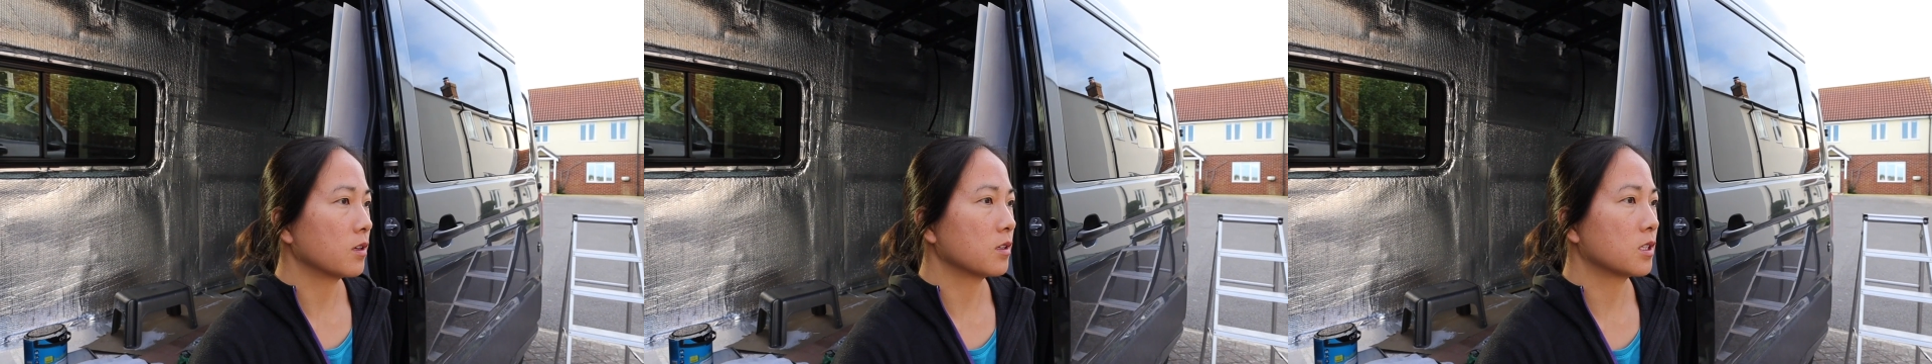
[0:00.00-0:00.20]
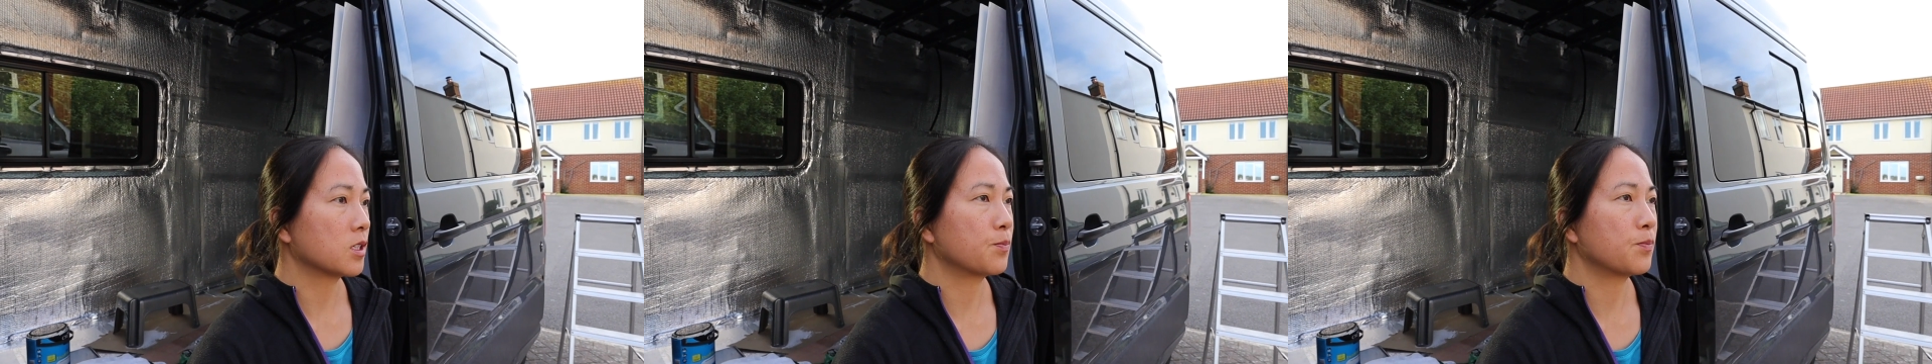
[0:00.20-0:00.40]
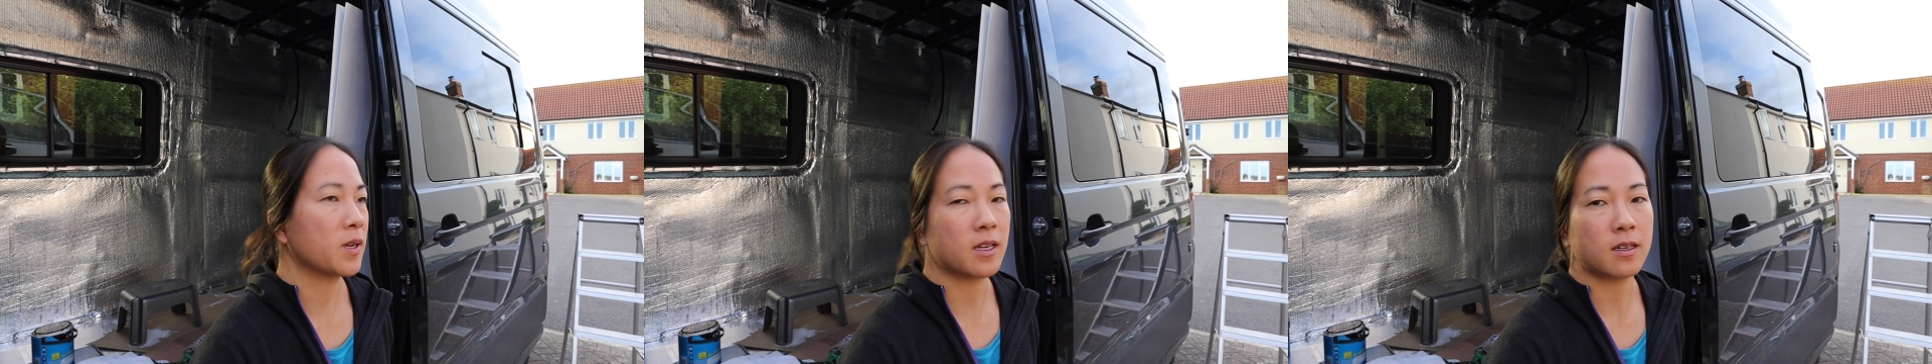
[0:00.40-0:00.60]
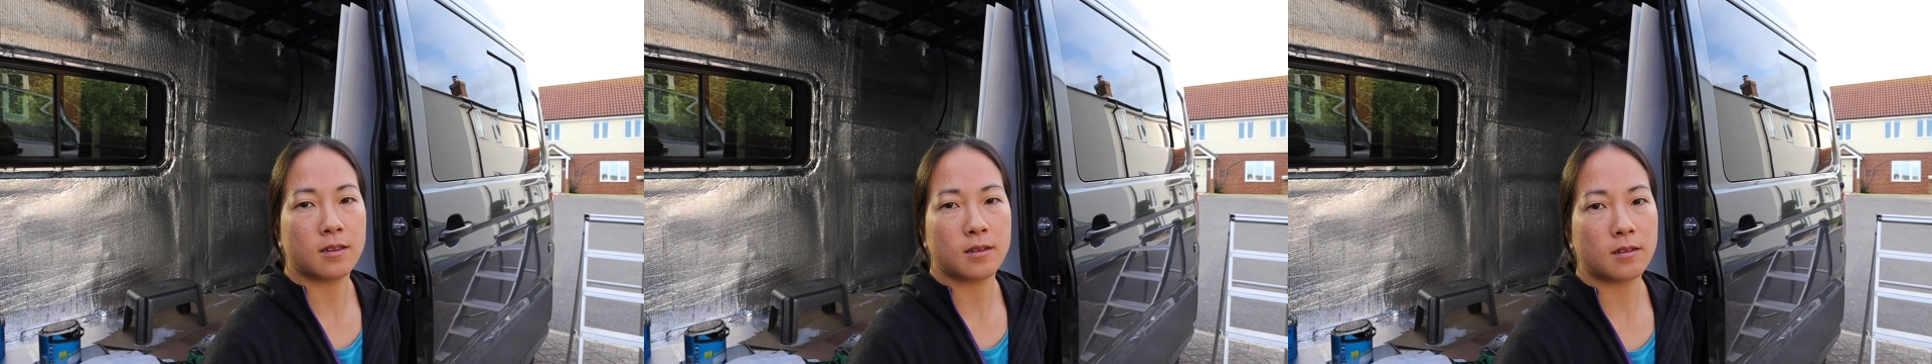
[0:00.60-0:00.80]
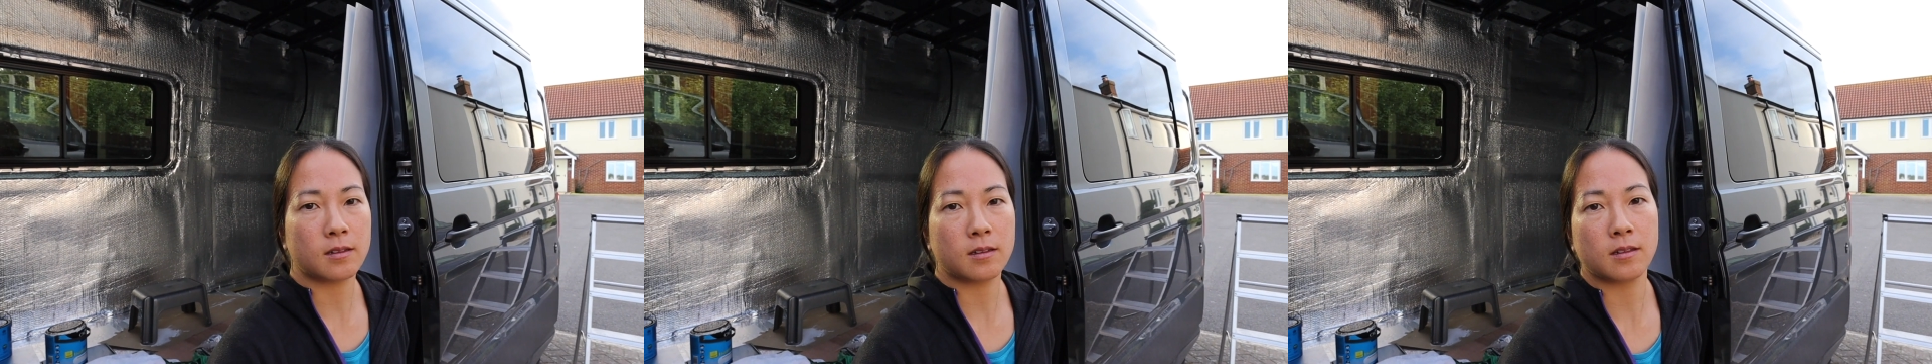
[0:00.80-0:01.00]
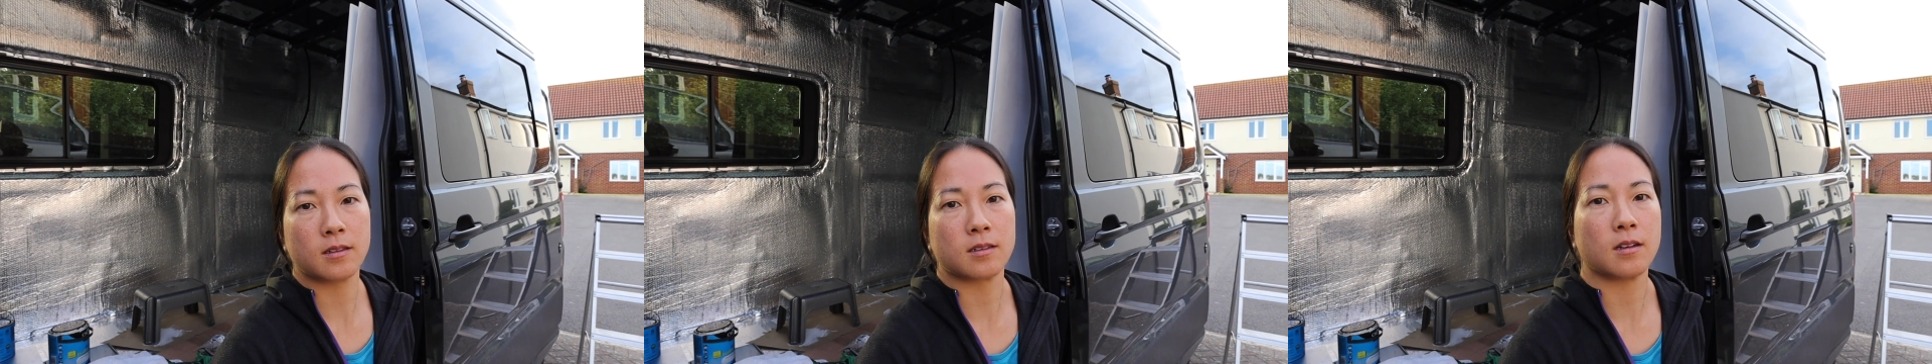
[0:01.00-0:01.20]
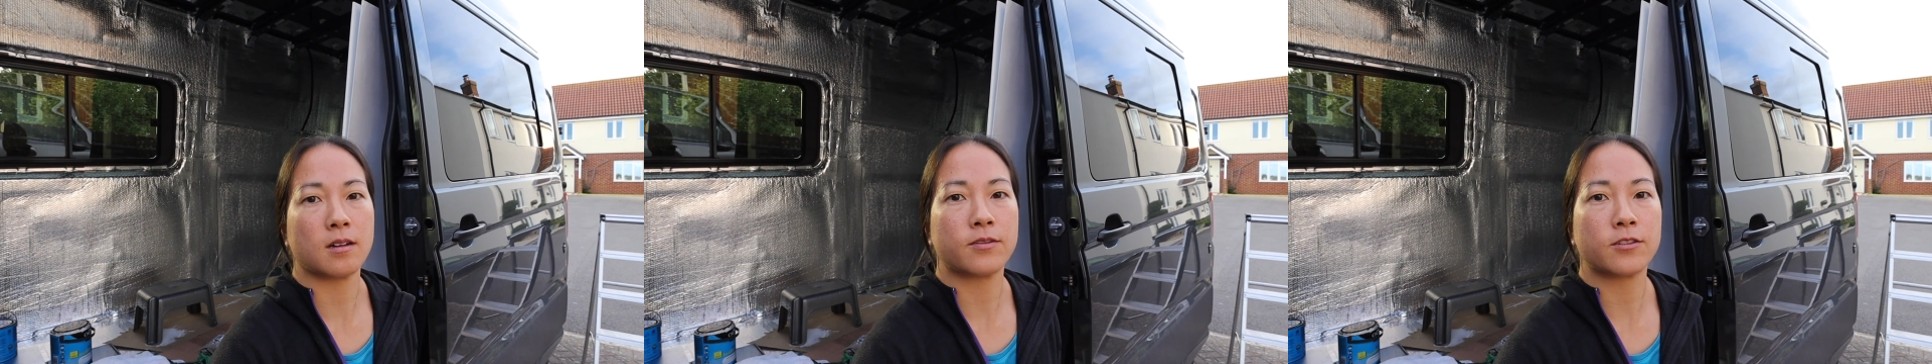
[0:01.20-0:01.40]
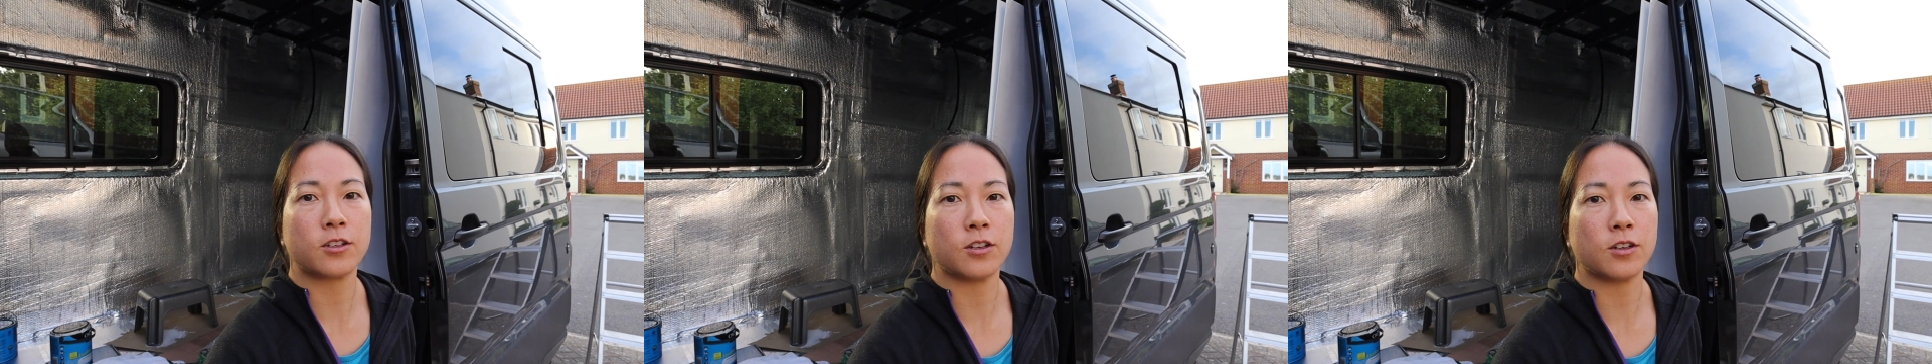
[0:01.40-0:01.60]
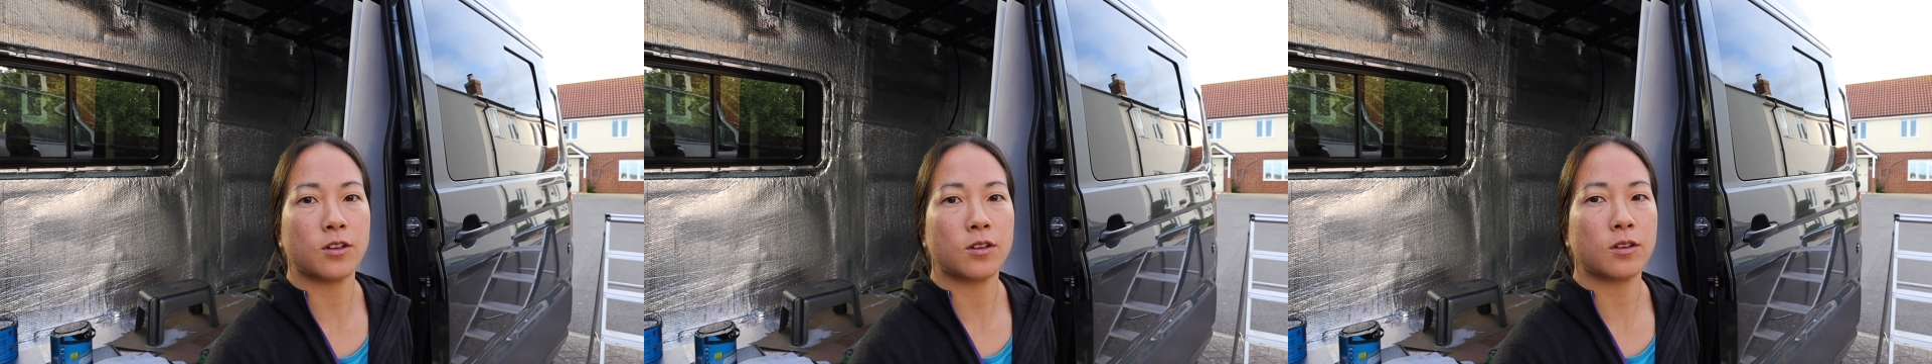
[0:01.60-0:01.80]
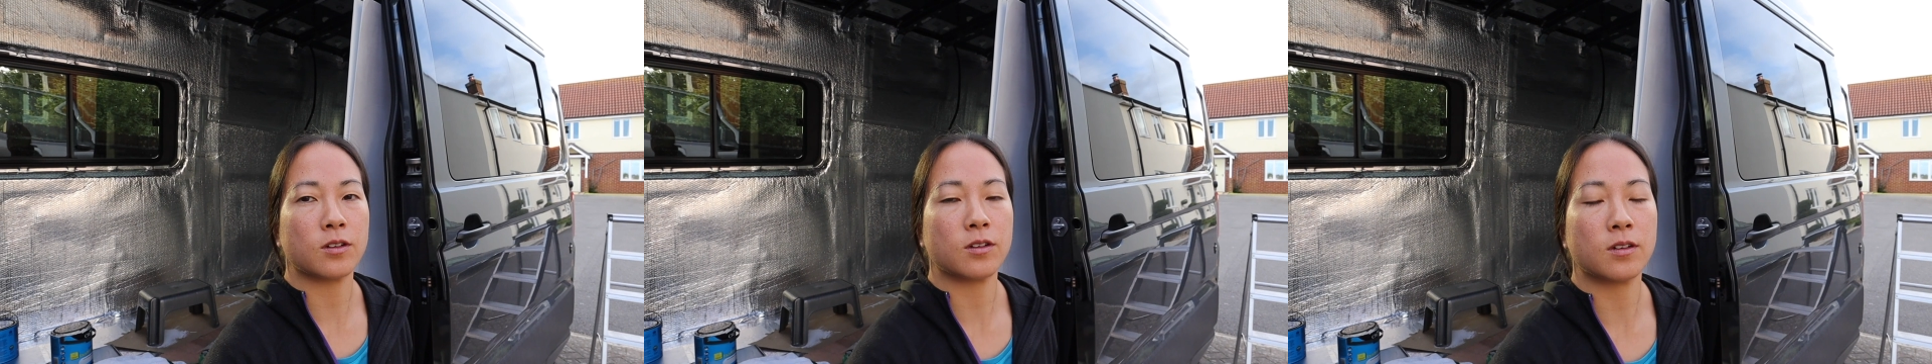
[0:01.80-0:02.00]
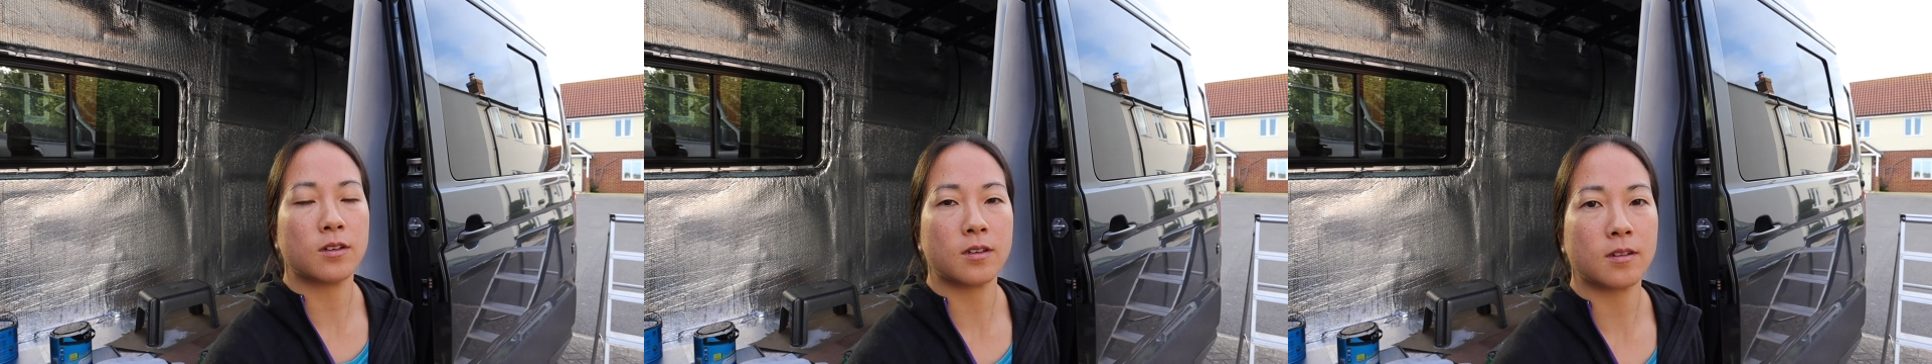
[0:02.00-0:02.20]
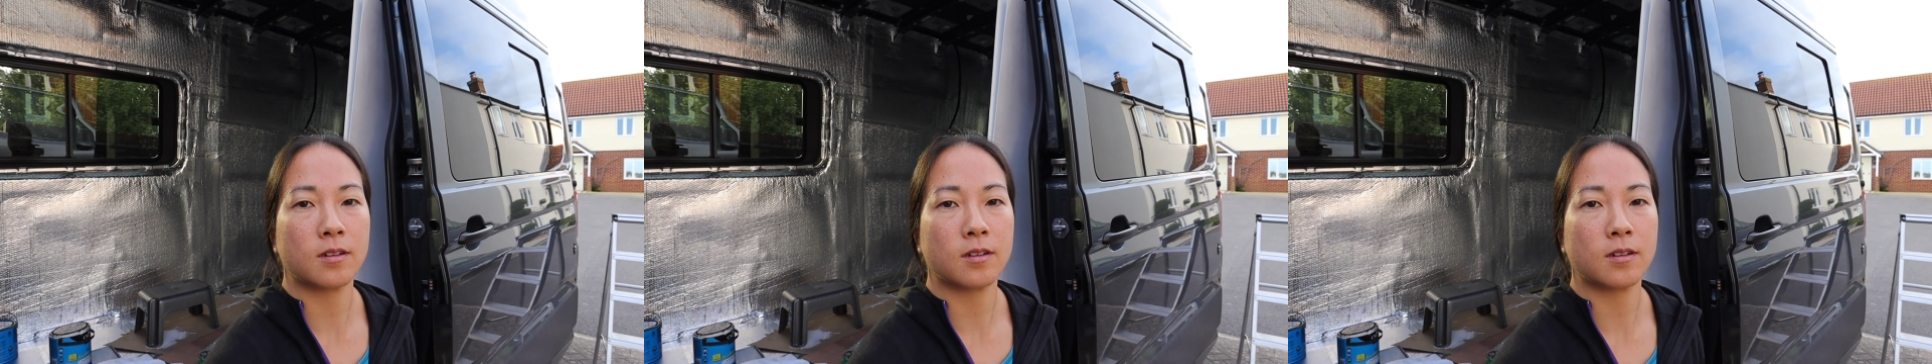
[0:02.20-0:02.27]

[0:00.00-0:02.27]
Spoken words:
spent this afternoon